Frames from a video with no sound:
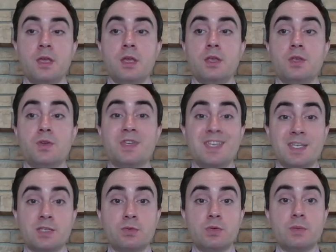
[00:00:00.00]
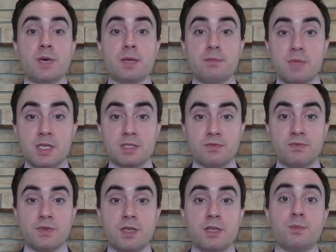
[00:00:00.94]
You can get to it by means of
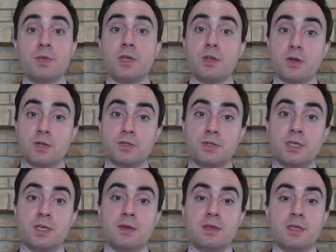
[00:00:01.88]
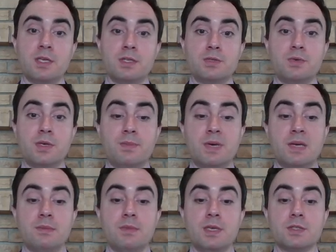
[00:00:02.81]
faith, but you can also get to it by
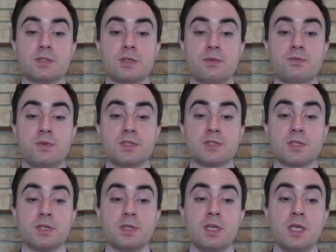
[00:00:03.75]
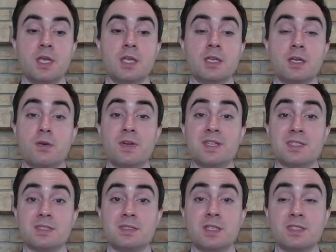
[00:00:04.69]
means of reason. Now,
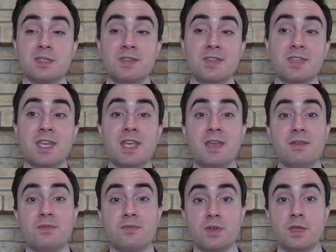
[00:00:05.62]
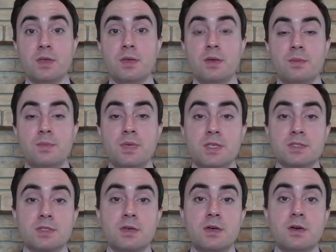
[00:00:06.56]
Aquinas doesn't think that every piece
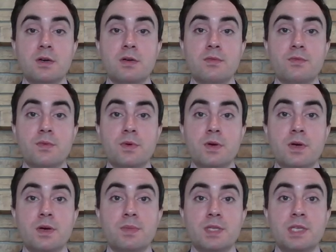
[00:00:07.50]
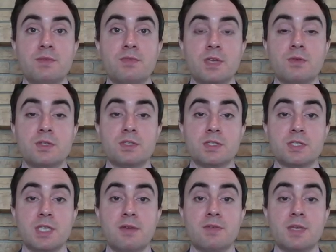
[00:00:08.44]
of belief that Christians
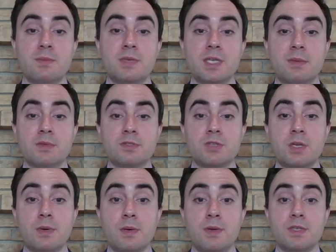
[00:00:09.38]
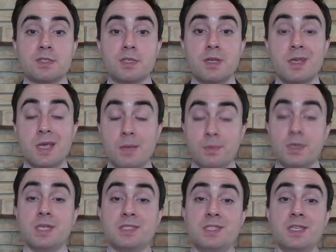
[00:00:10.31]
have can be demonstrated by reason, but he
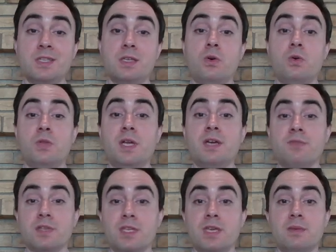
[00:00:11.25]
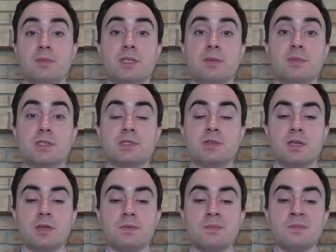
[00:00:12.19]
does think that a whole lot of it can be demonstrated.